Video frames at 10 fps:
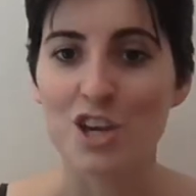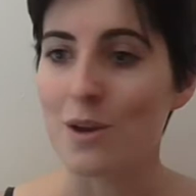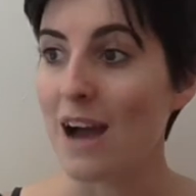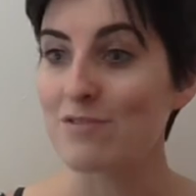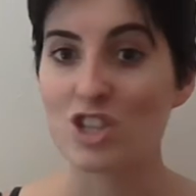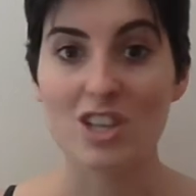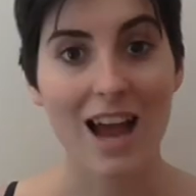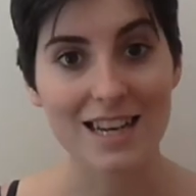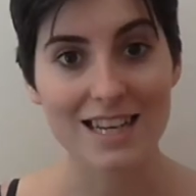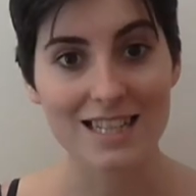You have
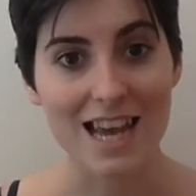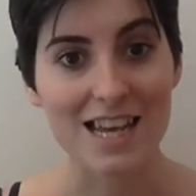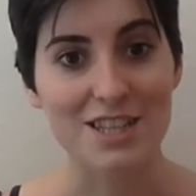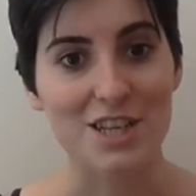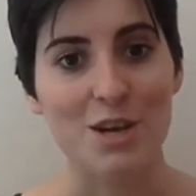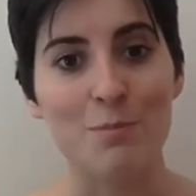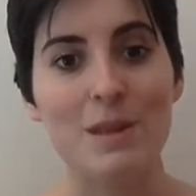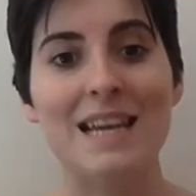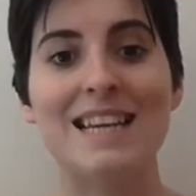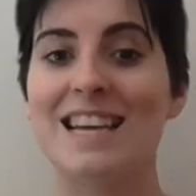Channing Tatum
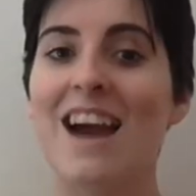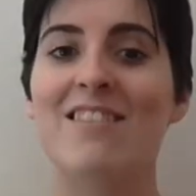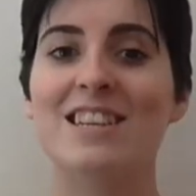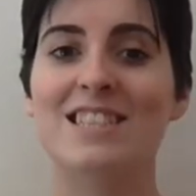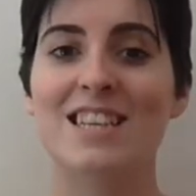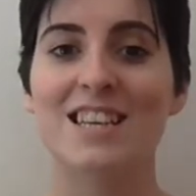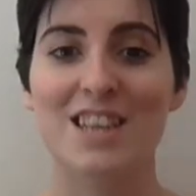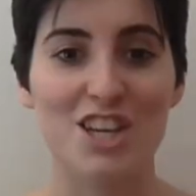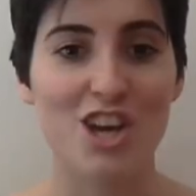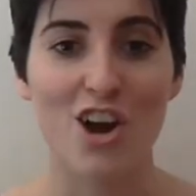playing a character
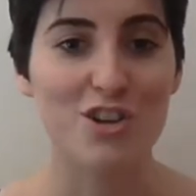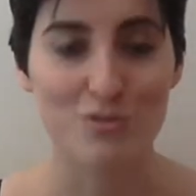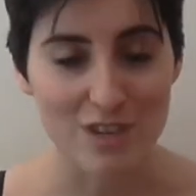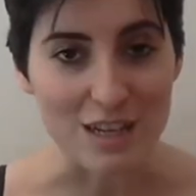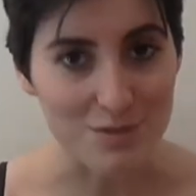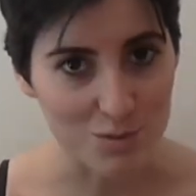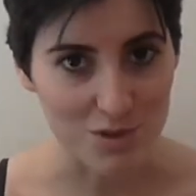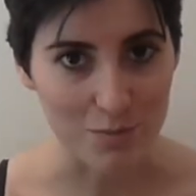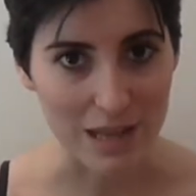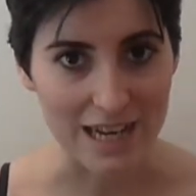that Keanu Reeves
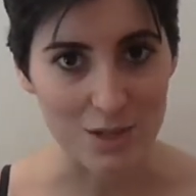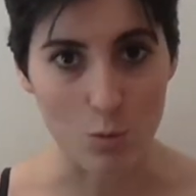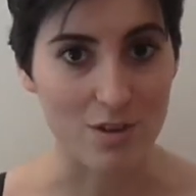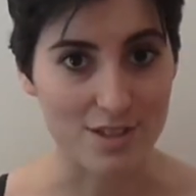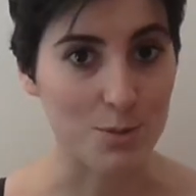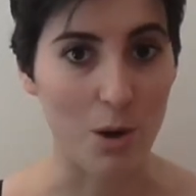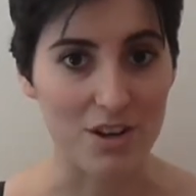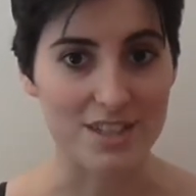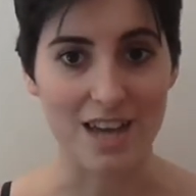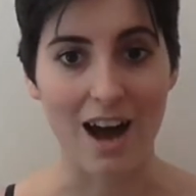would have played once
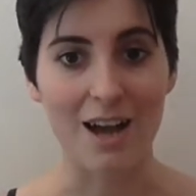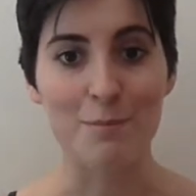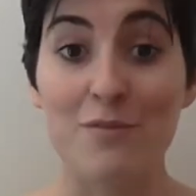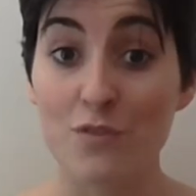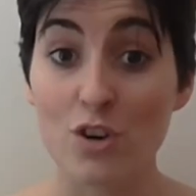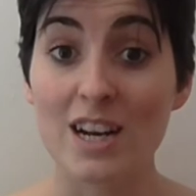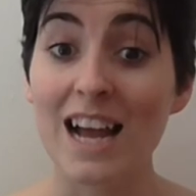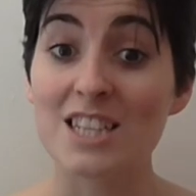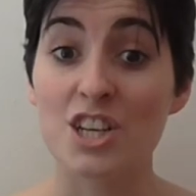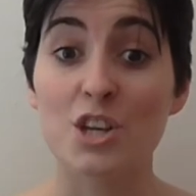upon a time. And for an
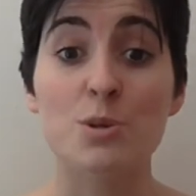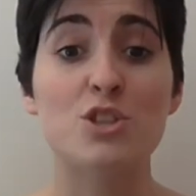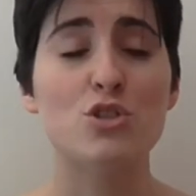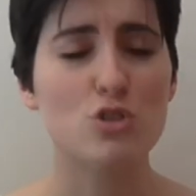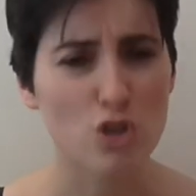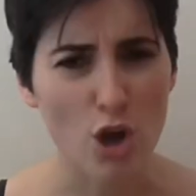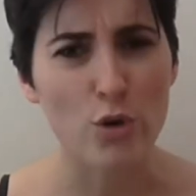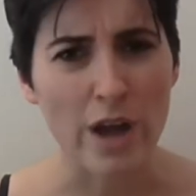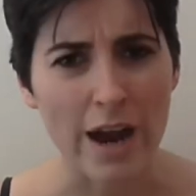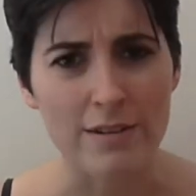actor who is
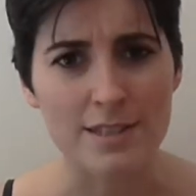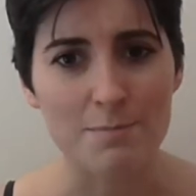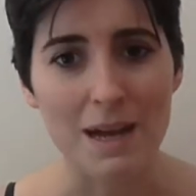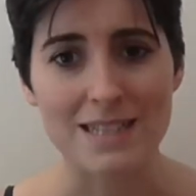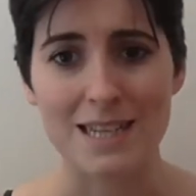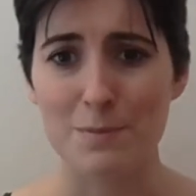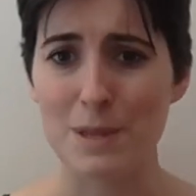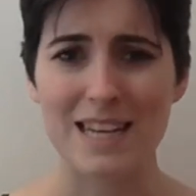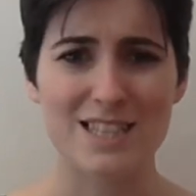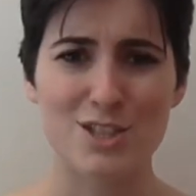so charismatic
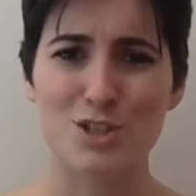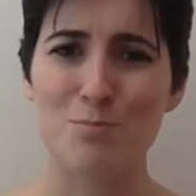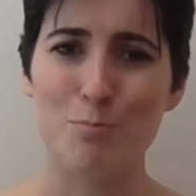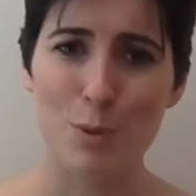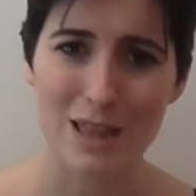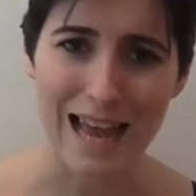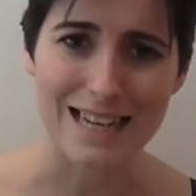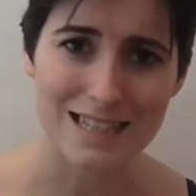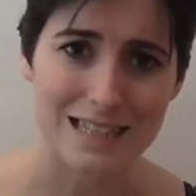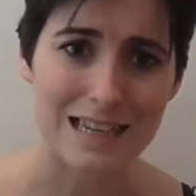playing such a
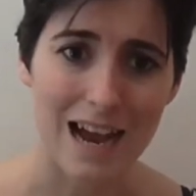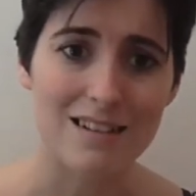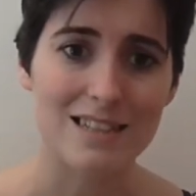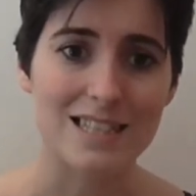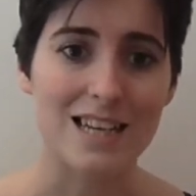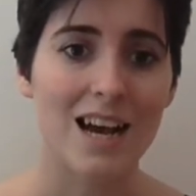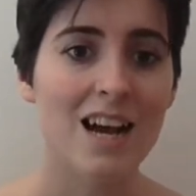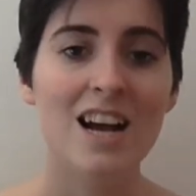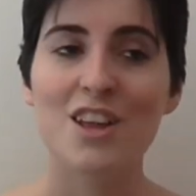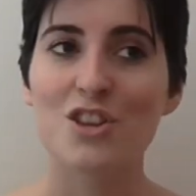bland character,
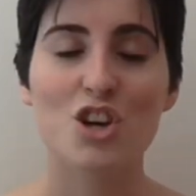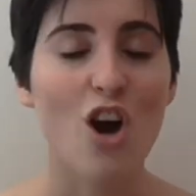the